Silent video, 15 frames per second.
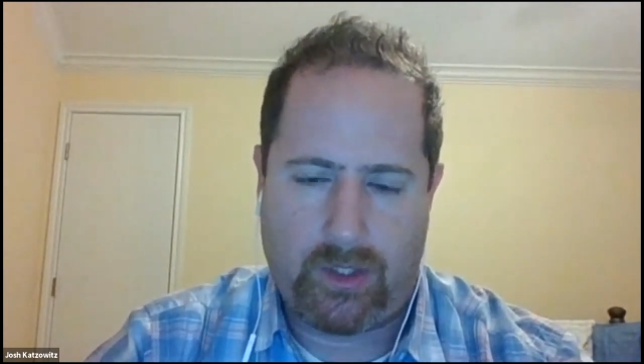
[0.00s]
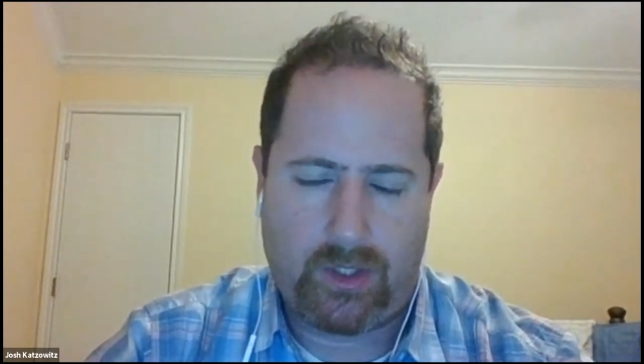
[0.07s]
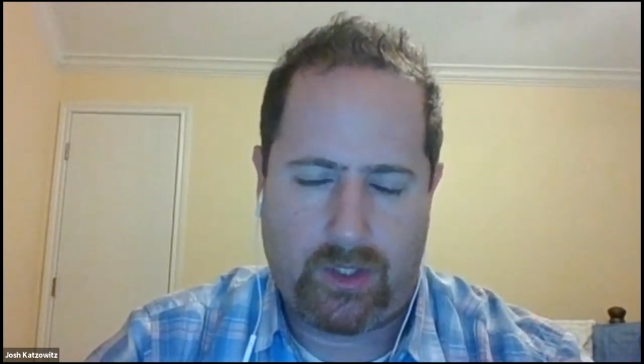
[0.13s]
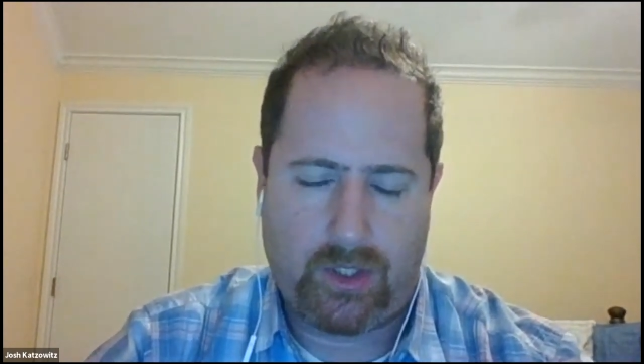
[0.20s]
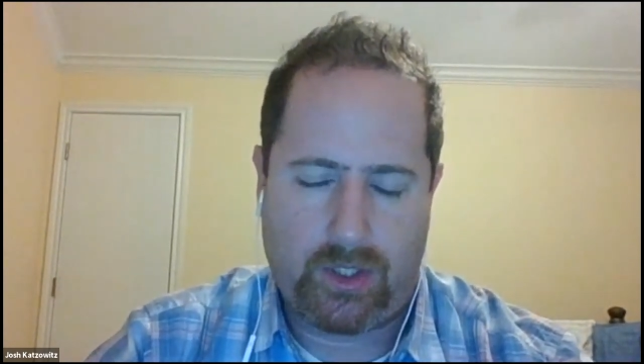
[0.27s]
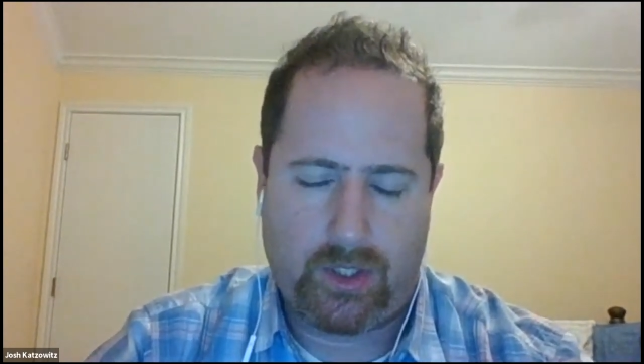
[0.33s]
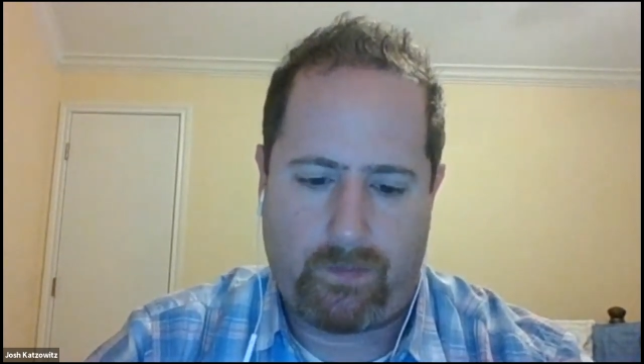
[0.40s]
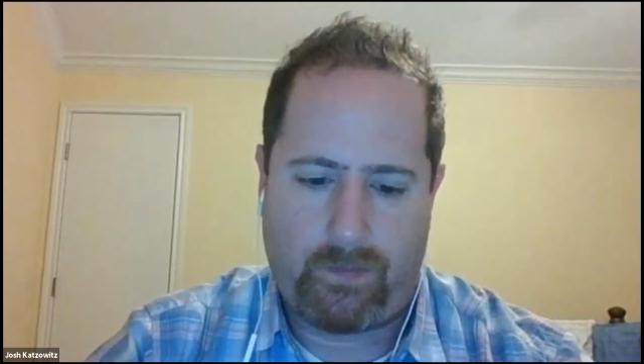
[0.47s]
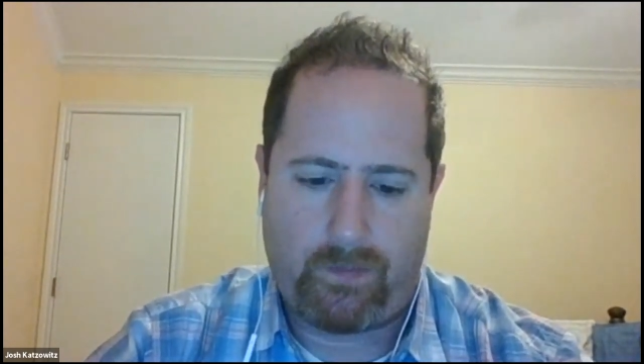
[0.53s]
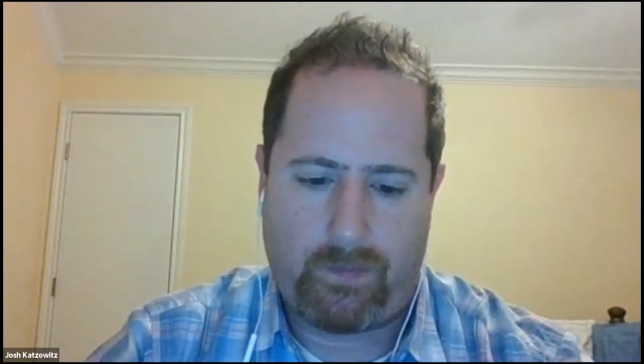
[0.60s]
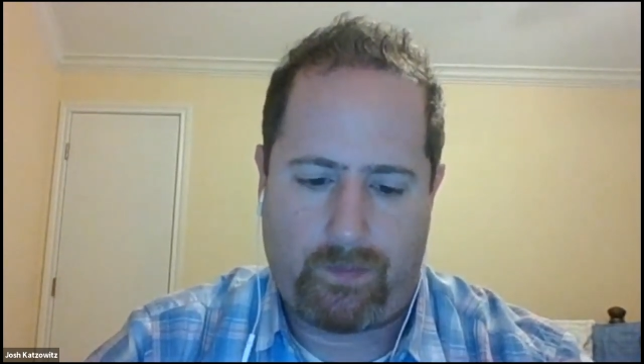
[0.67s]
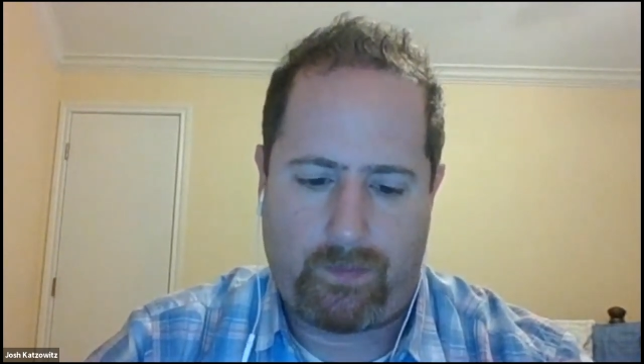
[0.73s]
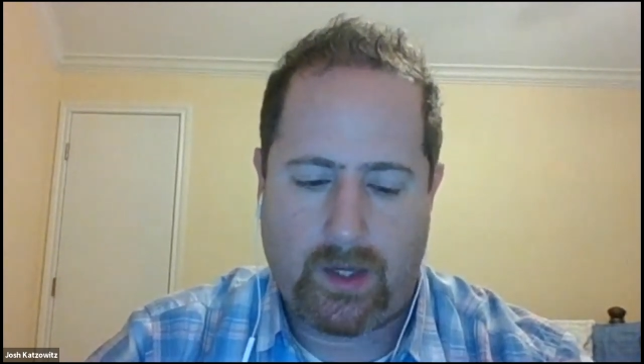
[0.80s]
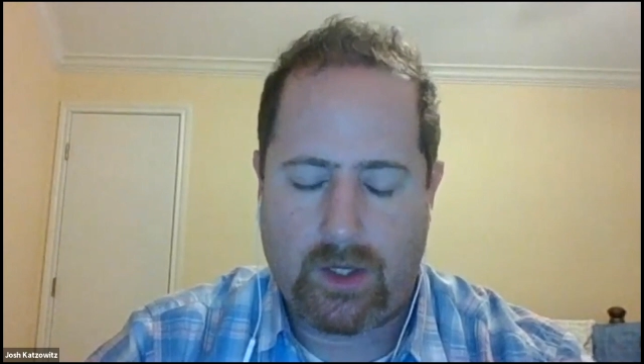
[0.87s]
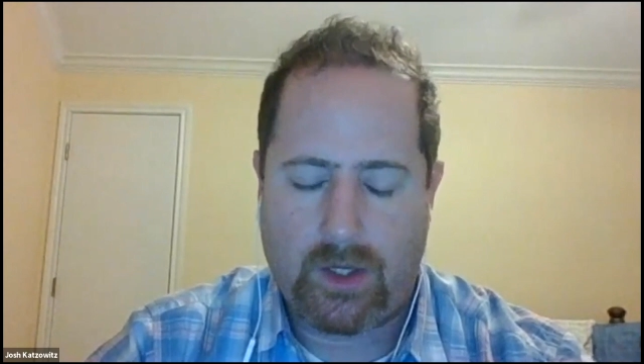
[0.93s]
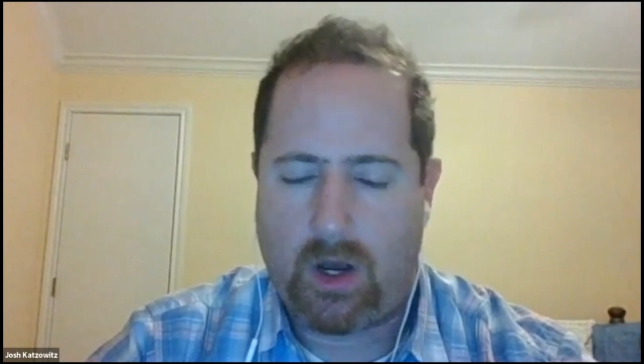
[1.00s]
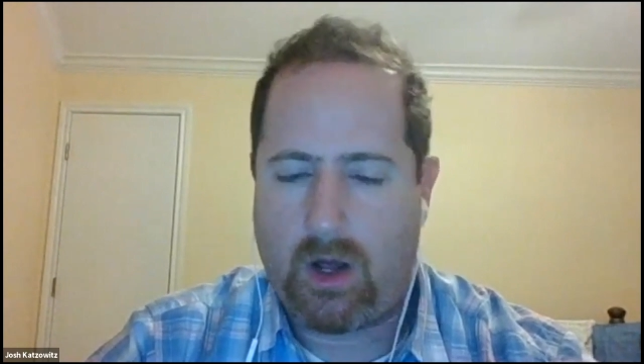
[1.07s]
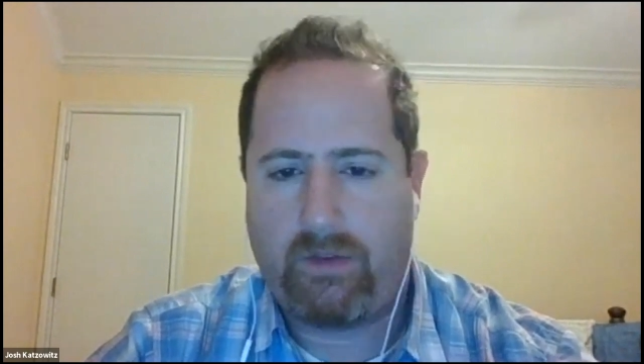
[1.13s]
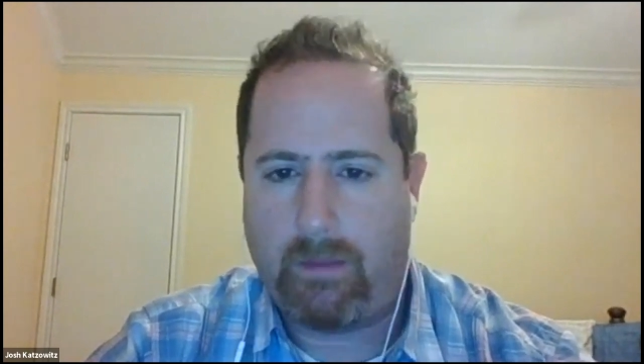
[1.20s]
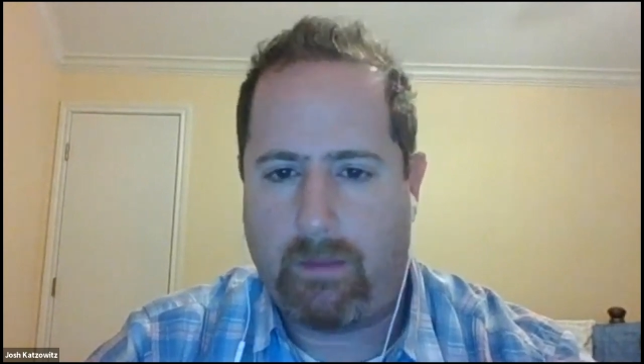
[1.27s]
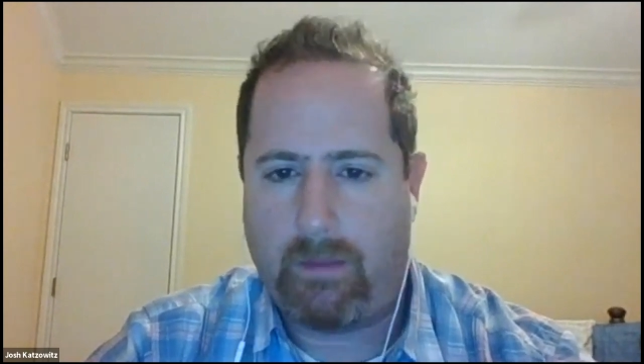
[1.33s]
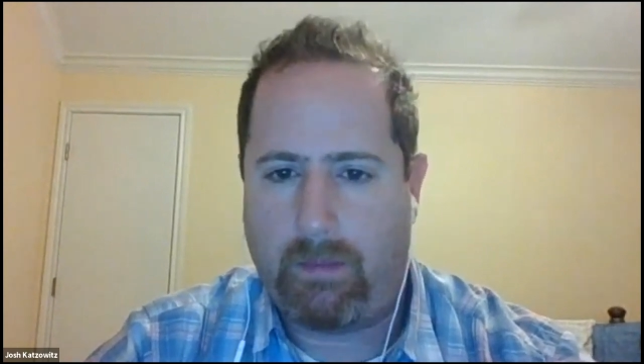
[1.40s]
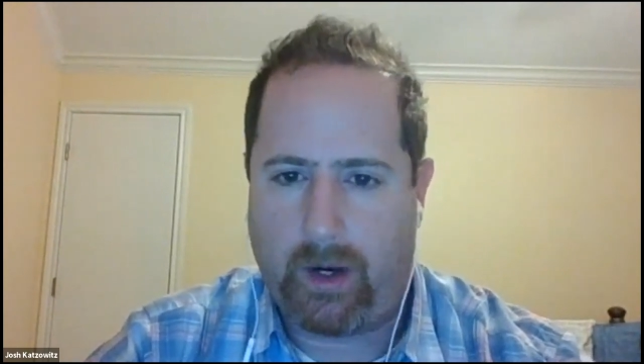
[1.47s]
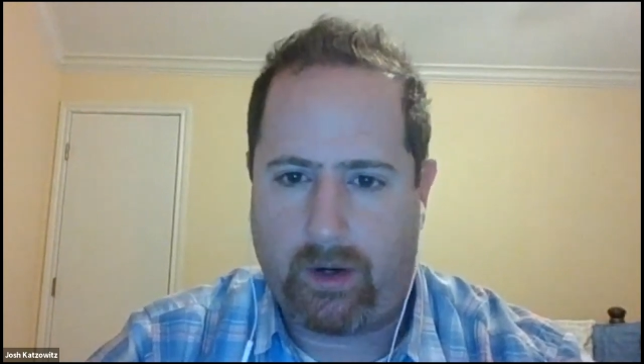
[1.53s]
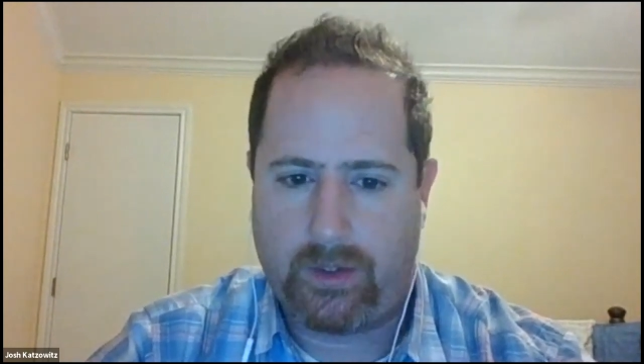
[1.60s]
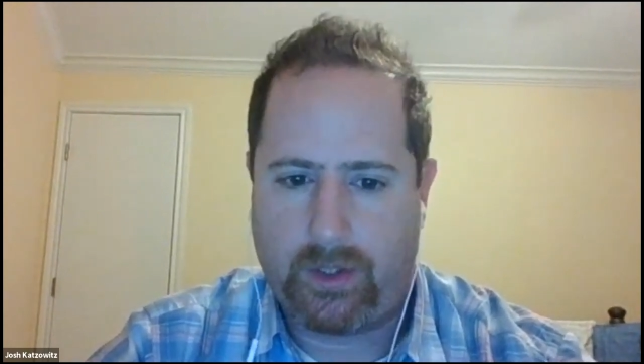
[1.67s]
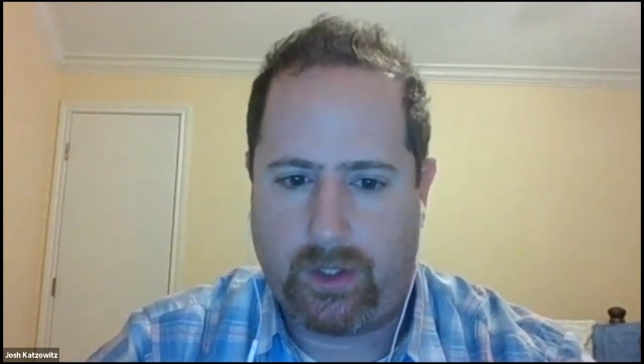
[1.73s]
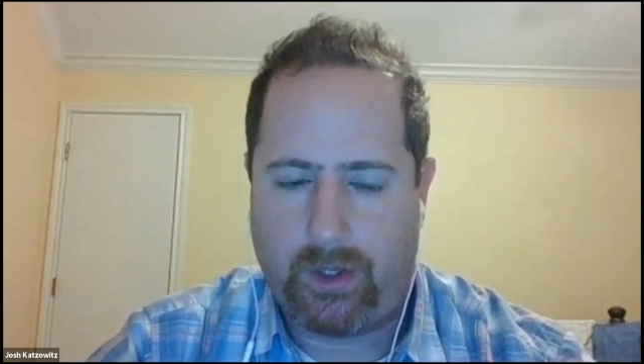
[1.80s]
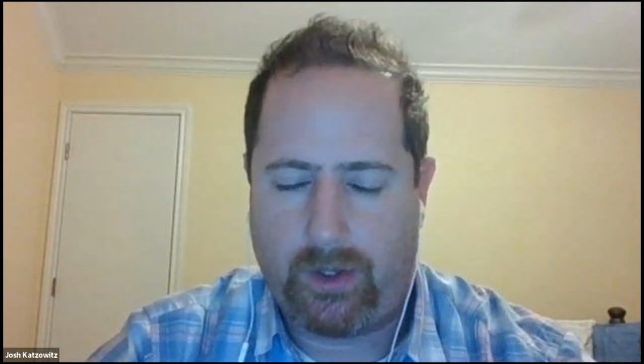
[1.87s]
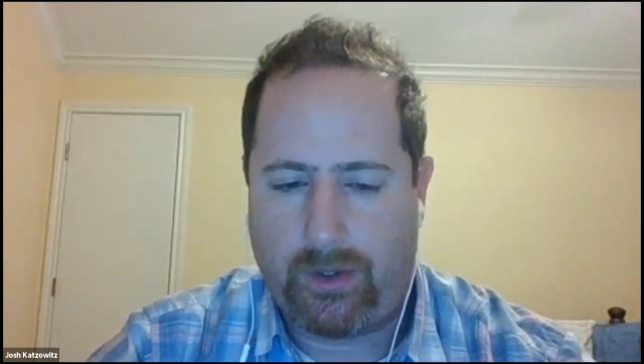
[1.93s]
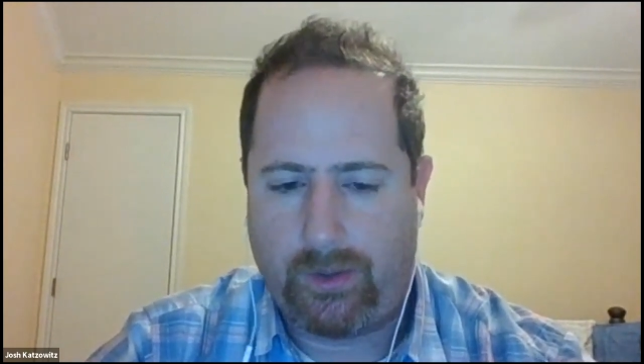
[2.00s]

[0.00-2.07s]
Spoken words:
He's a Hall of Fame player. So.